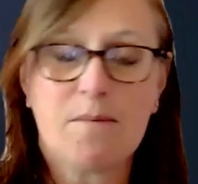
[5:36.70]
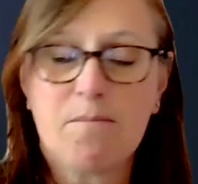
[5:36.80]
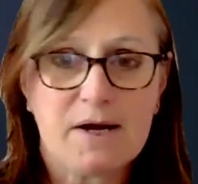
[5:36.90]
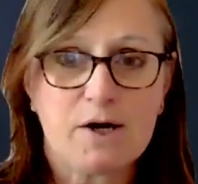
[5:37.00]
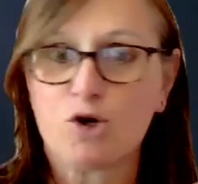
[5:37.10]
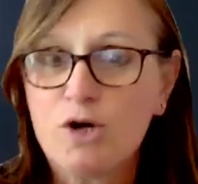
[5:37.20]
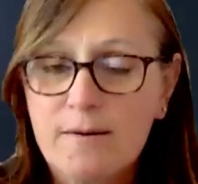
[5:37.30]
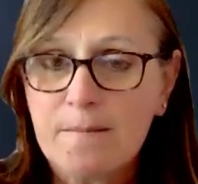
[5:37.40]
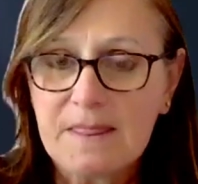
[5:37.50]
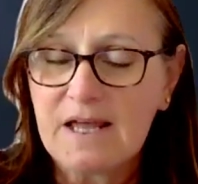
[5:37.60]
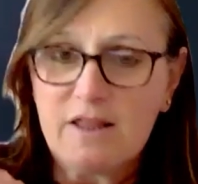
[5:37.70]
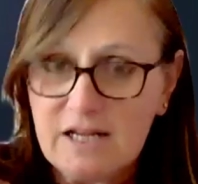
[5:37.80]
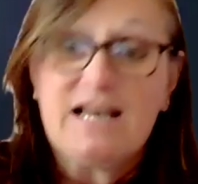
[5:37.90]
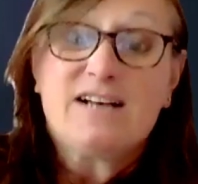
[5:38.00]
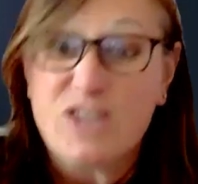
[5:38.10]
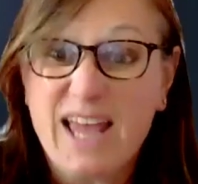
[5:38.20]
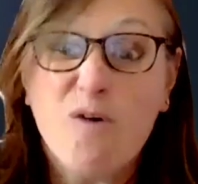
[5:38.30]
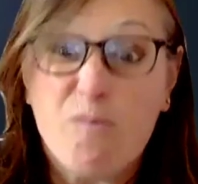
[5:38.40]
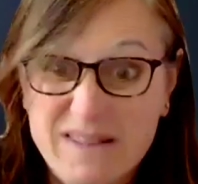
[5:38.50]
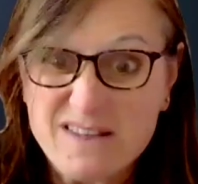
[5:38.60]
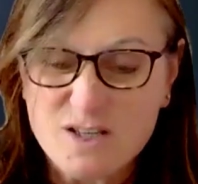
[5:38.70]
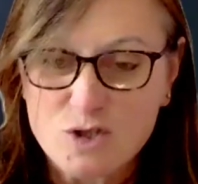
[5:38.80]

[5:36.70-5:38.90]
will get better, that's actually helping